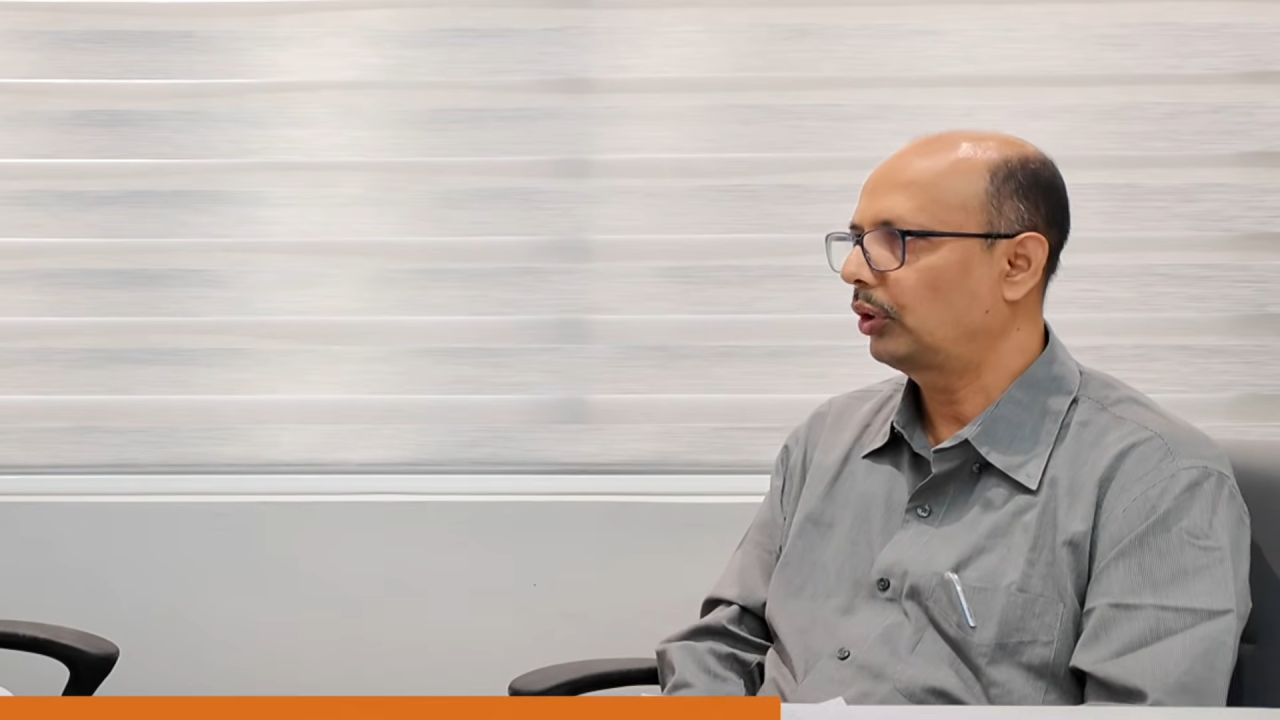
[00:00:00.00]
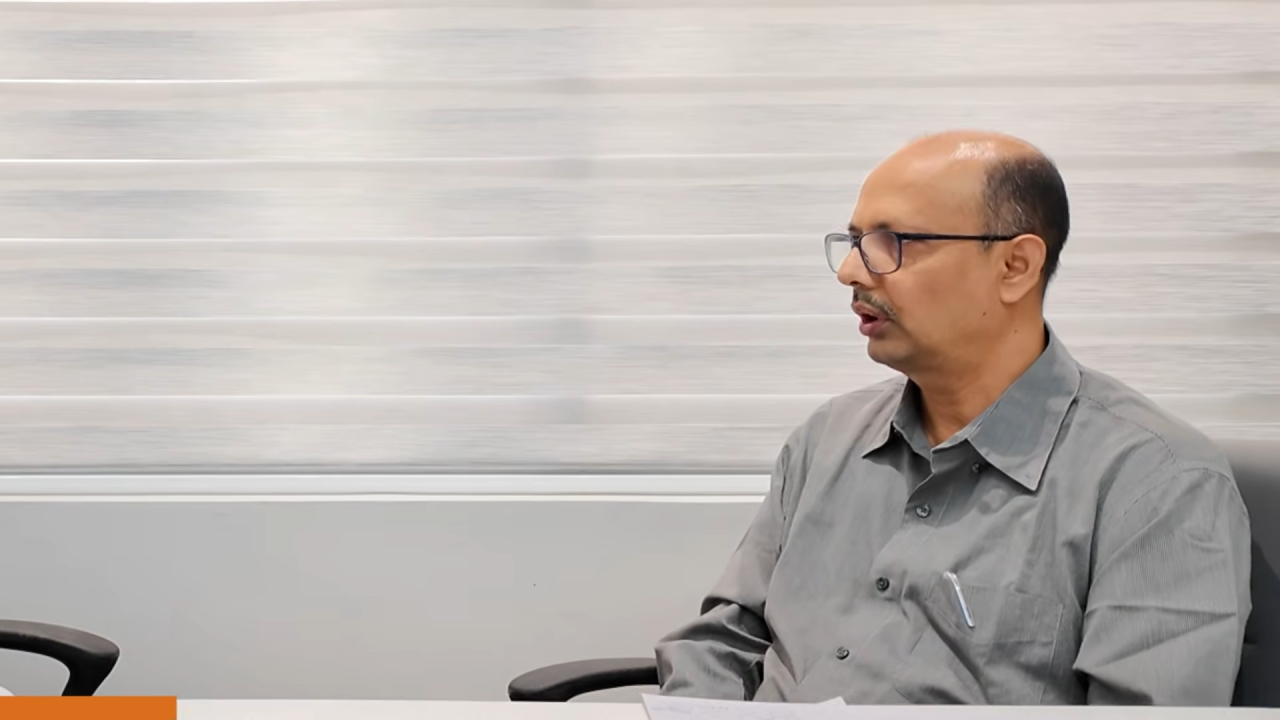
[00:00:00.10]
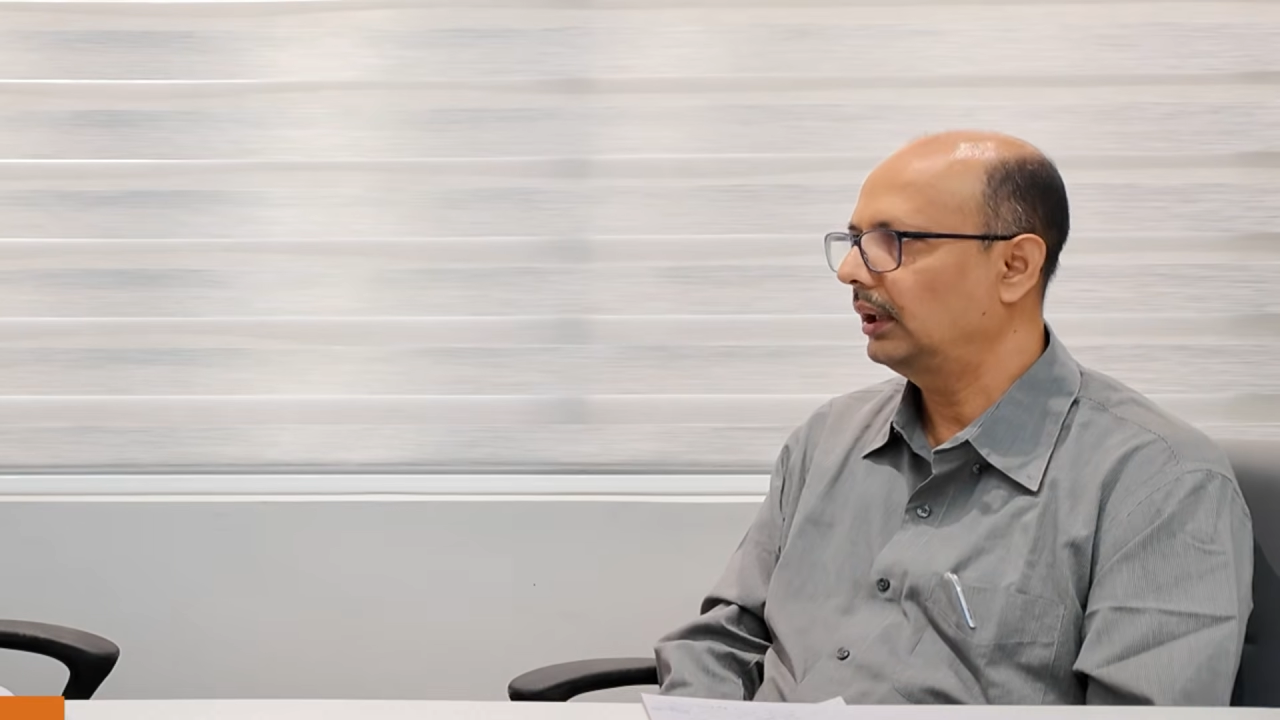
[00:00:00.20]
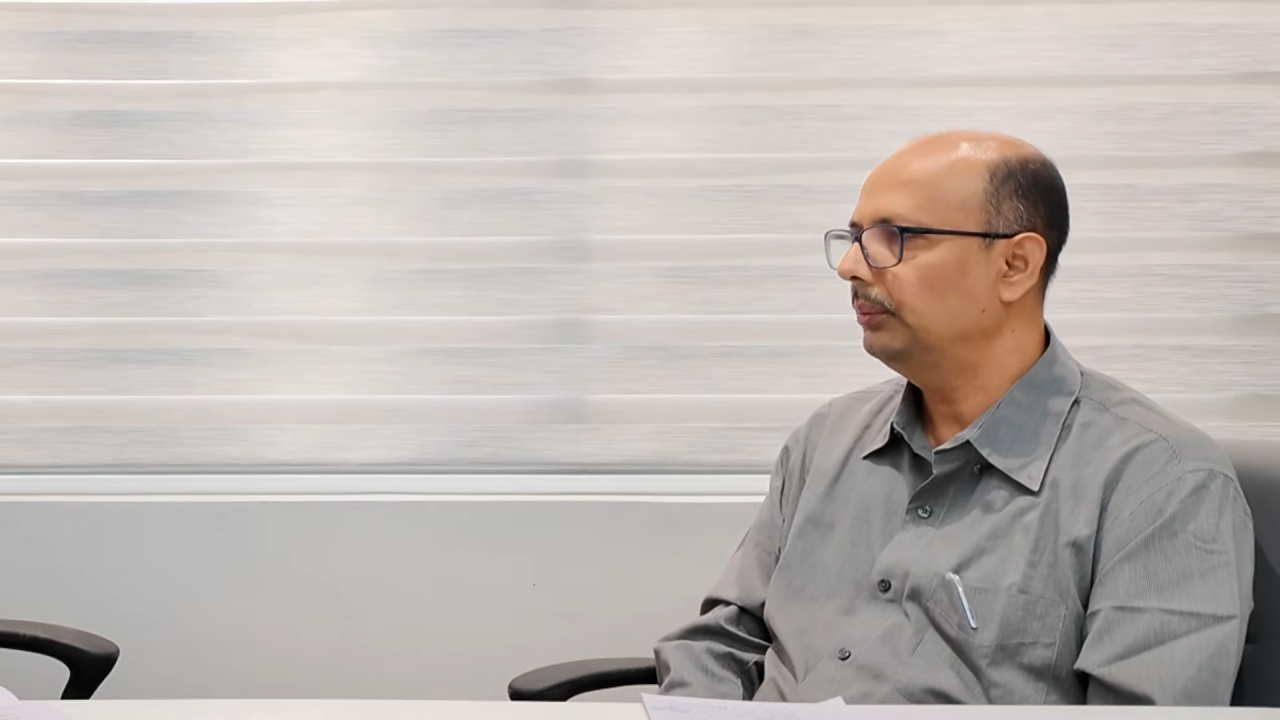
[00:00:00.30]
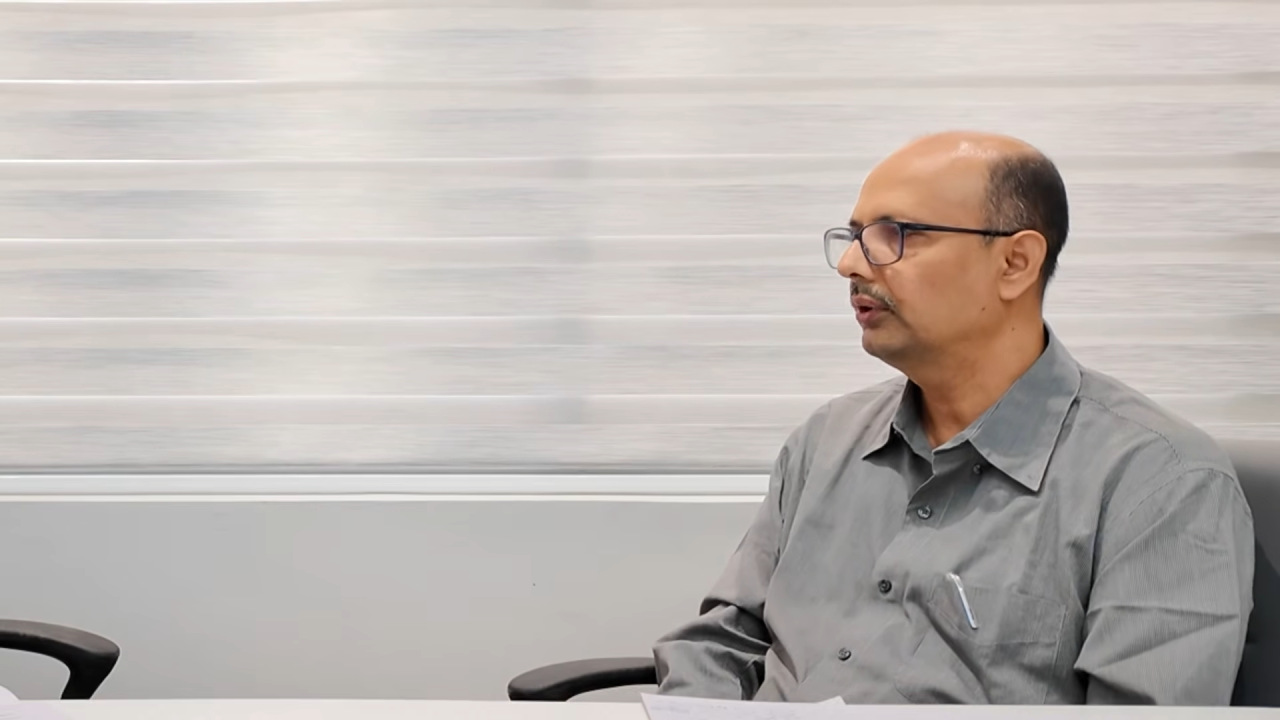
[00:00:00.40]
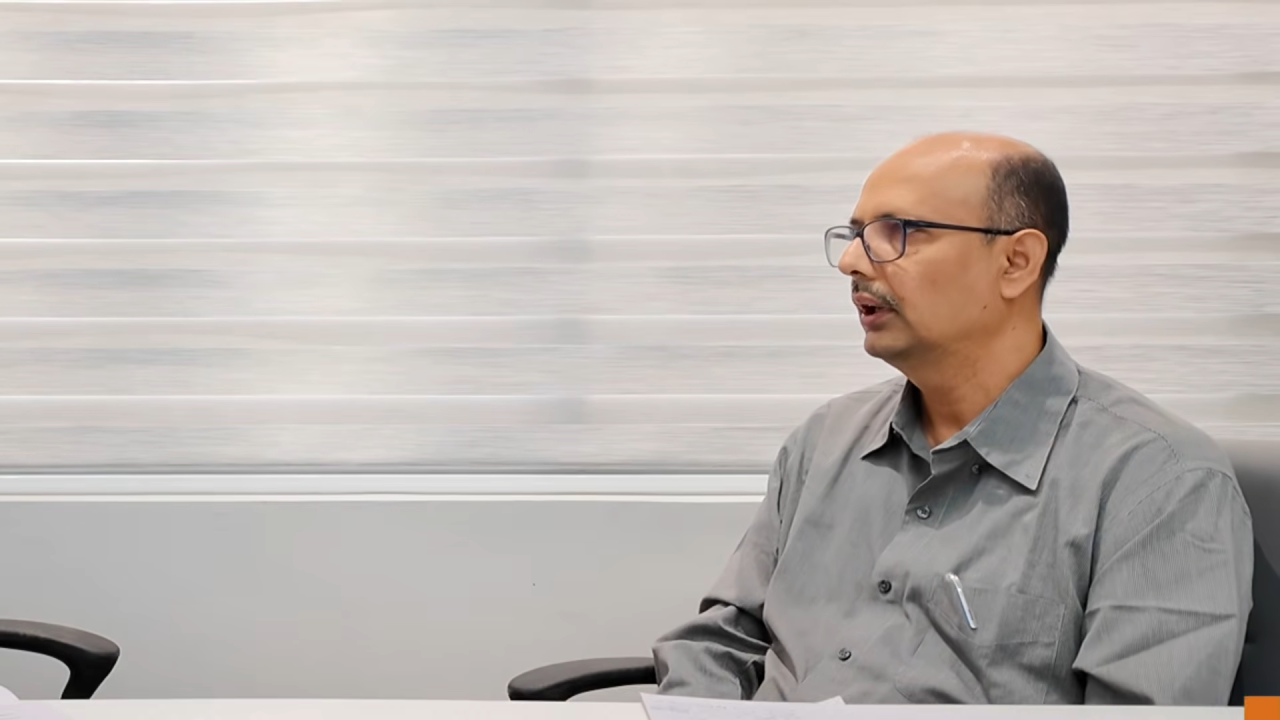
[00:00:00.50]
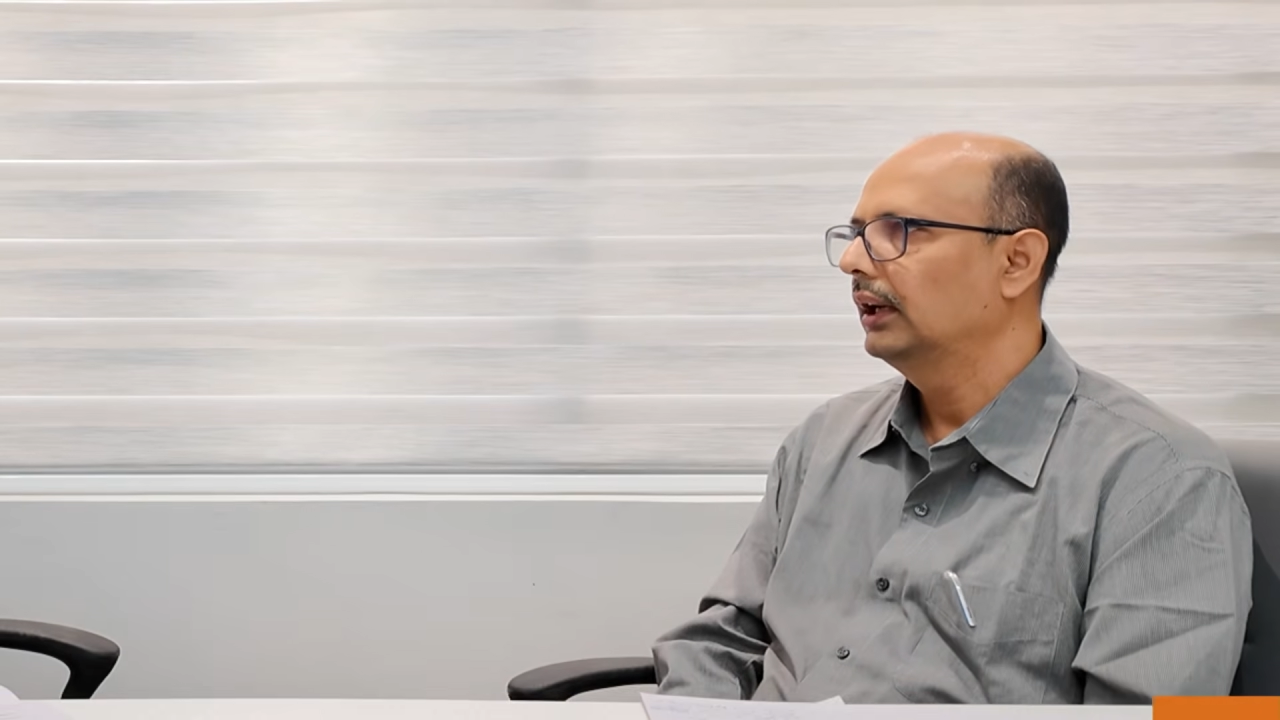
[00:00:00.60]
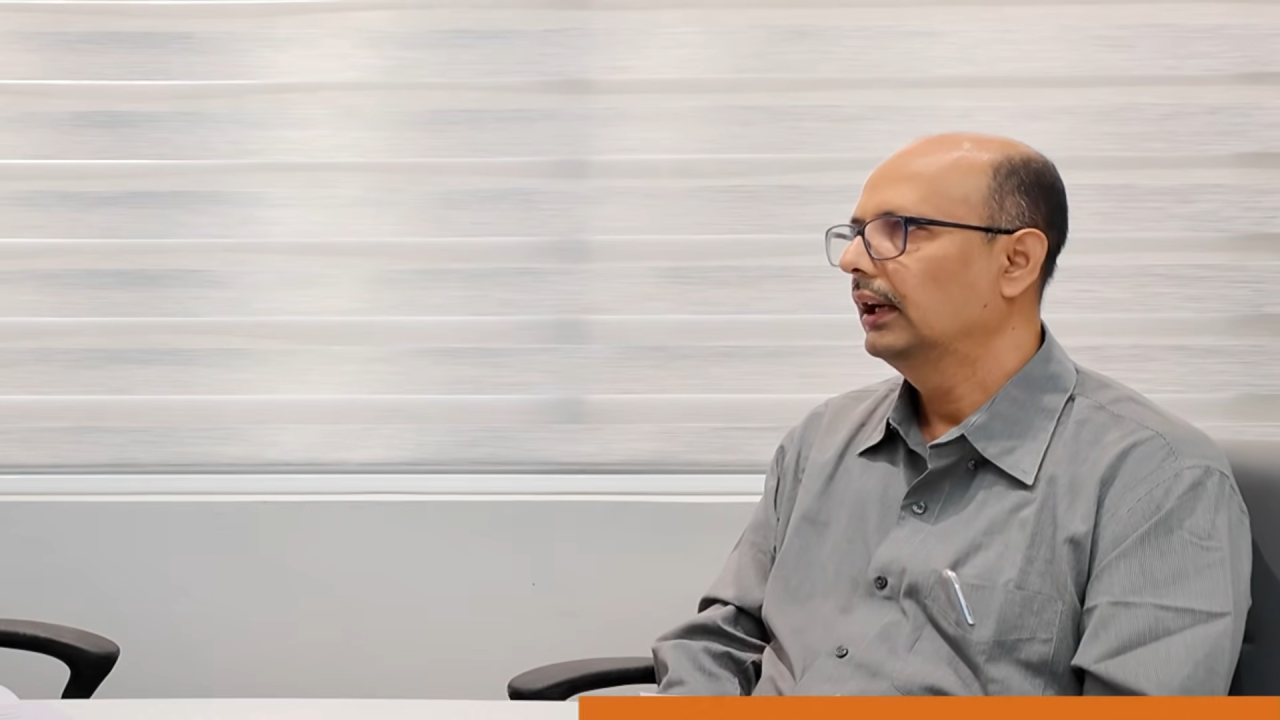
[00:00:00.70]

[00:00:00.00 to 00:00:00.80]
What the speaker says: programs,